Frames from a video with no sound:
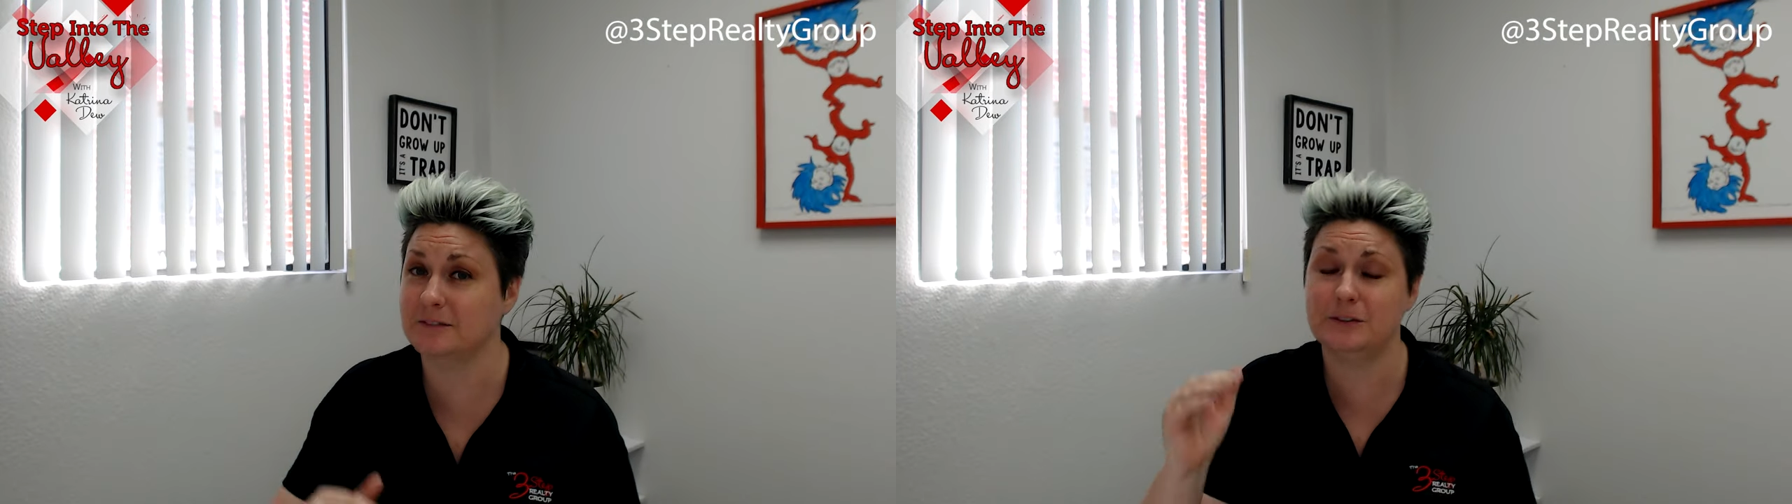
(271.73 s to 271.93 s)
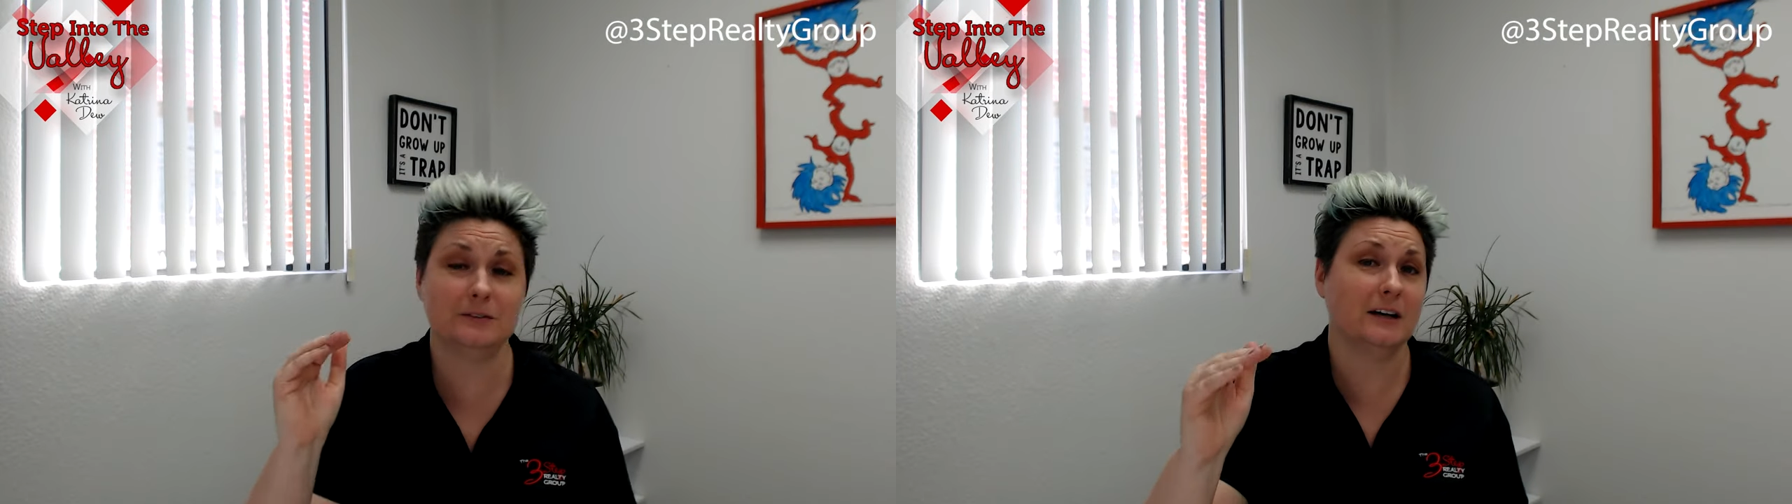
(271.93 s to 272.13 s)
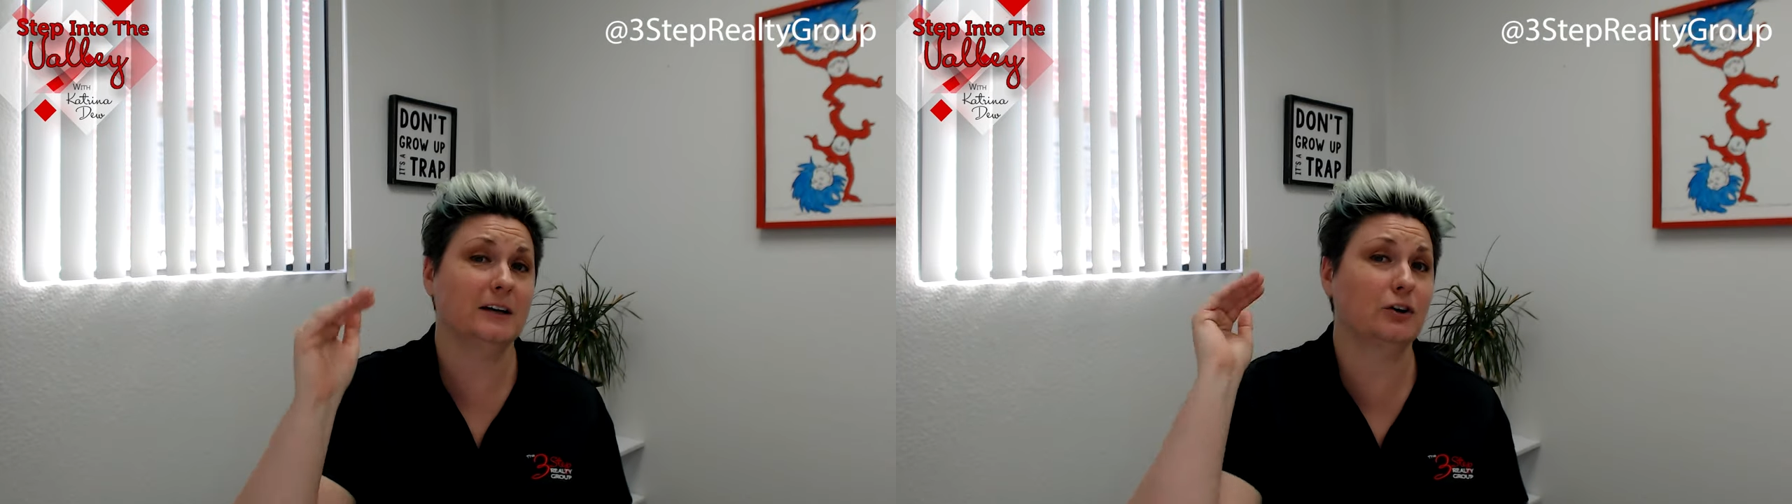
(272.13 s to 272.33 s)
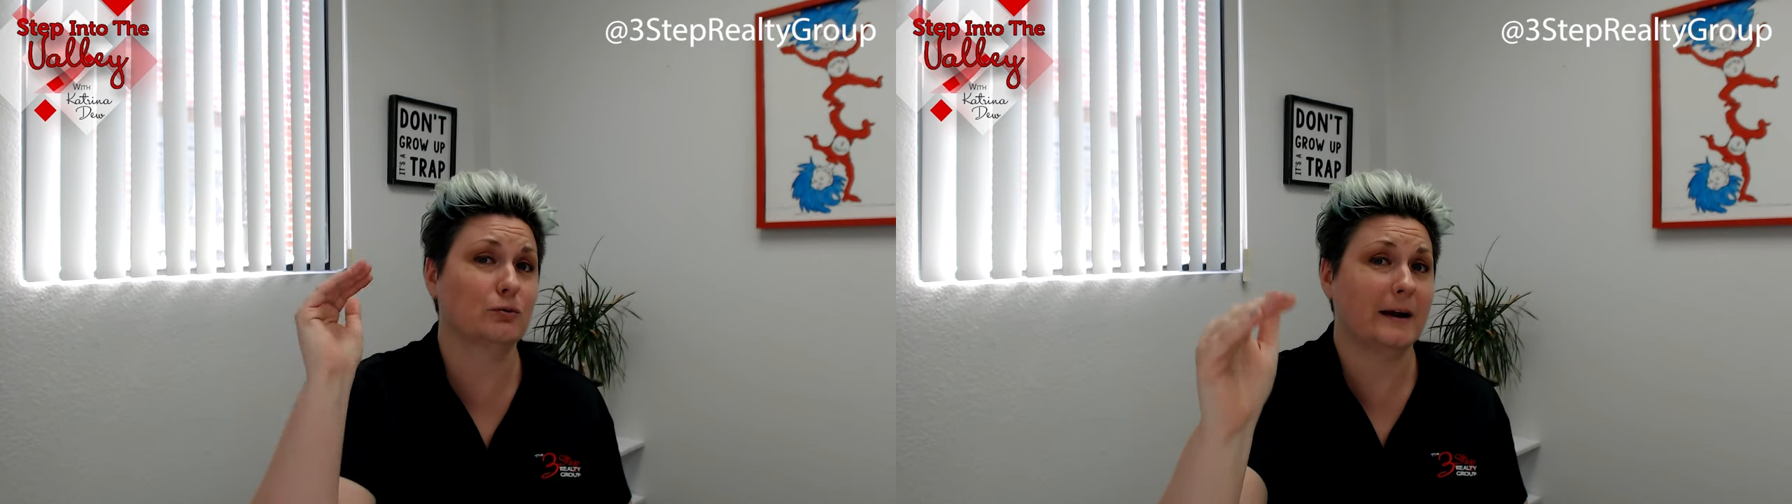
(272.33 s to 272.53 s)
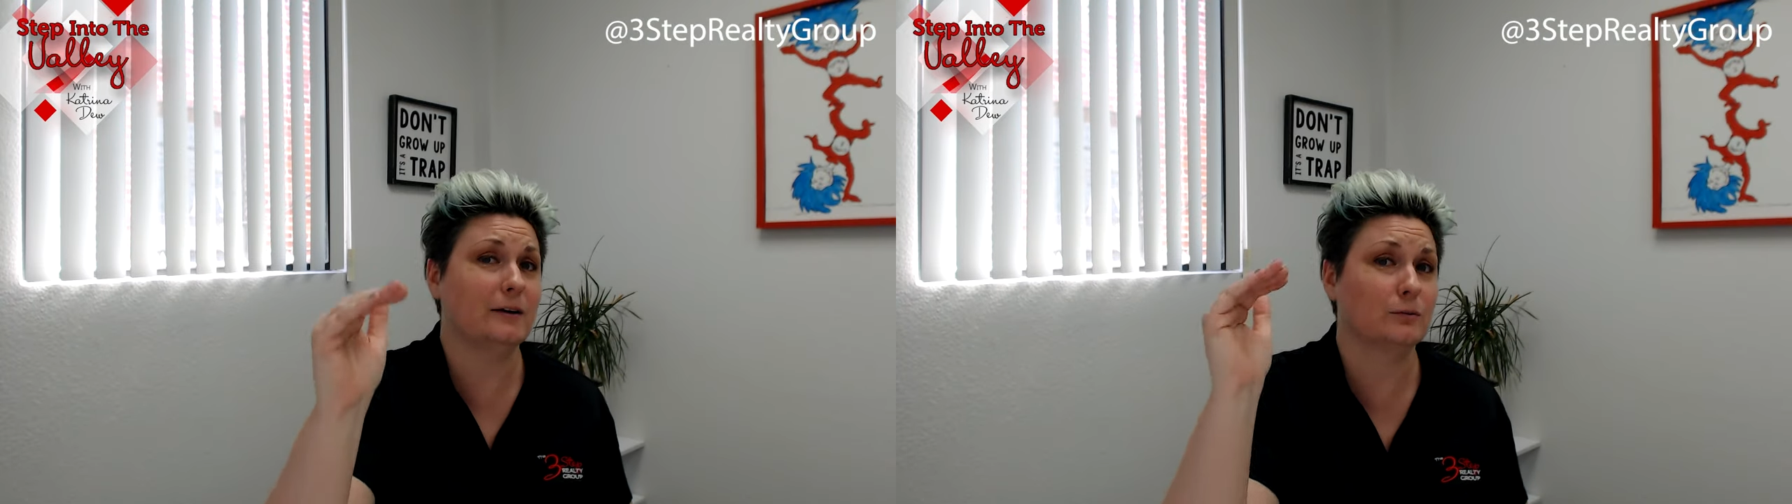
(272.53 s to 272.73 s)
If you've got a
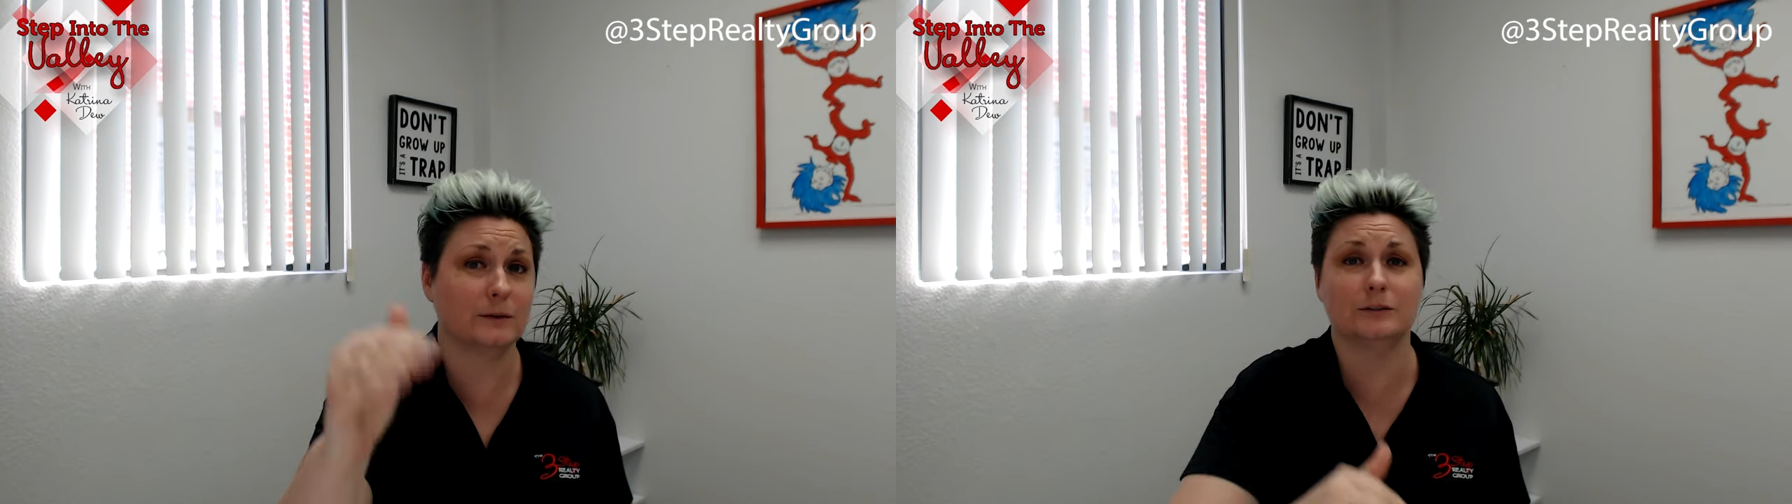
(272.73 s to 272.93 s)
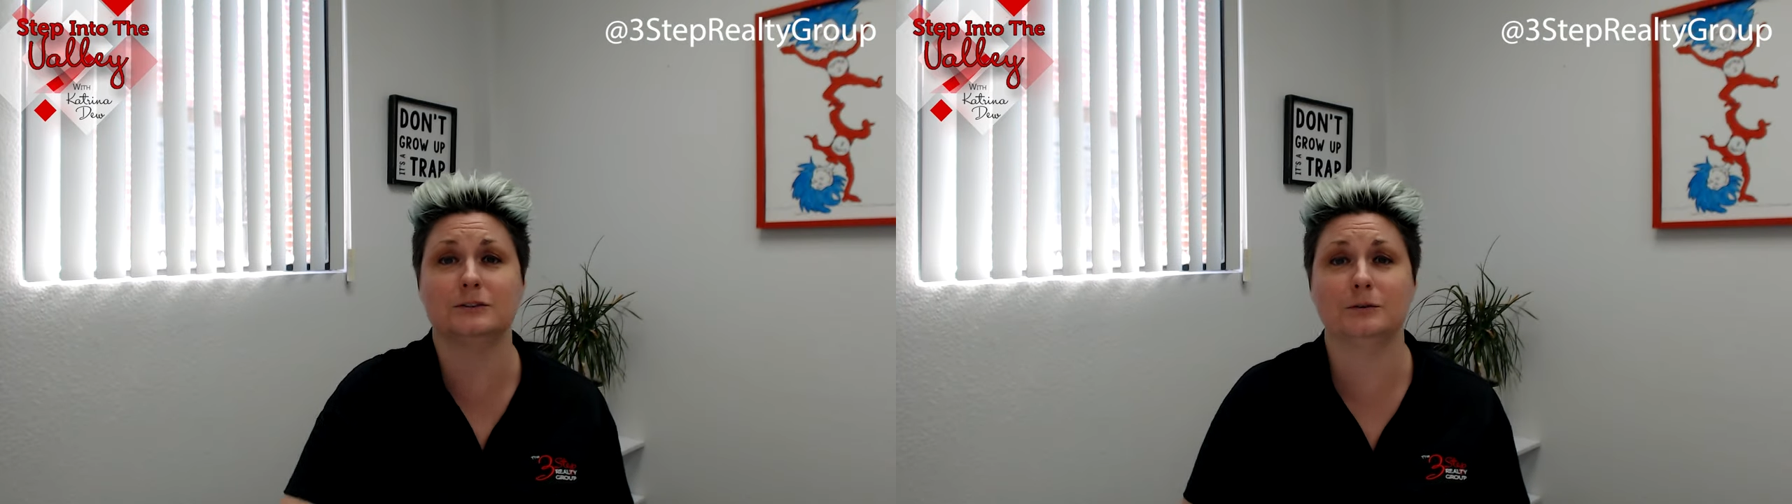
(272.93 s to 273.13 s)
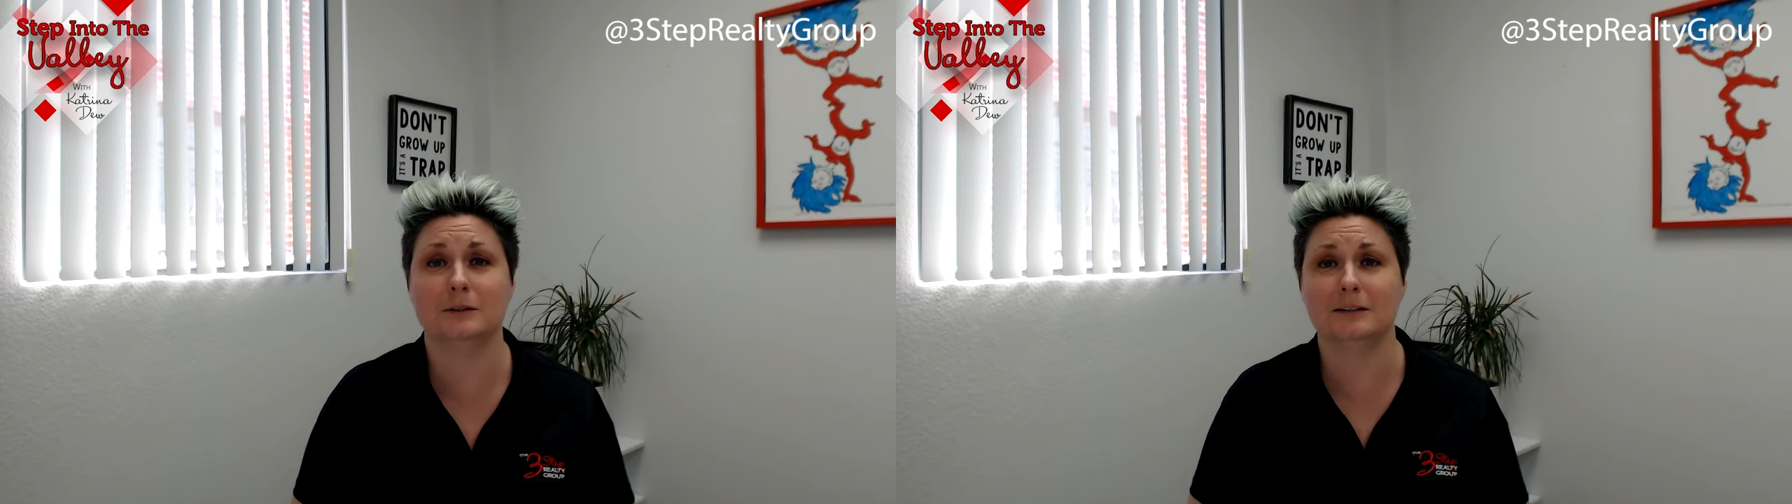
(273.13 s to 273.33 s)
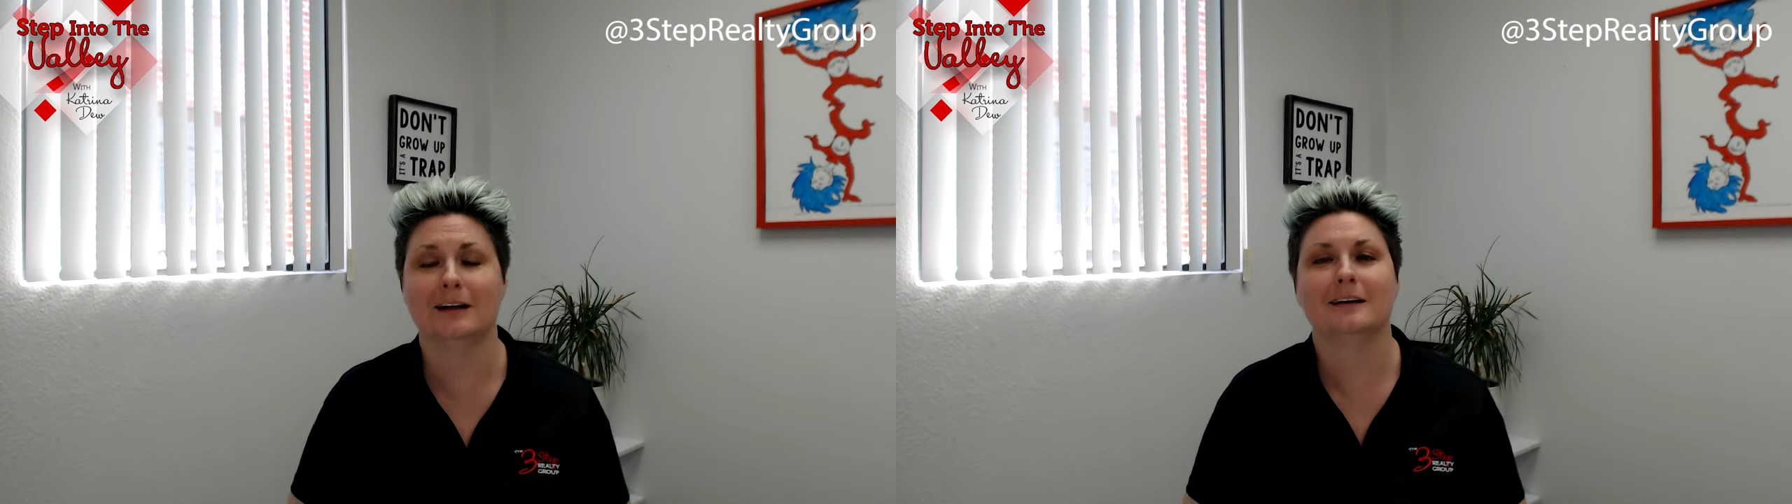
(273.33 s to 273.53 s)
great realtor,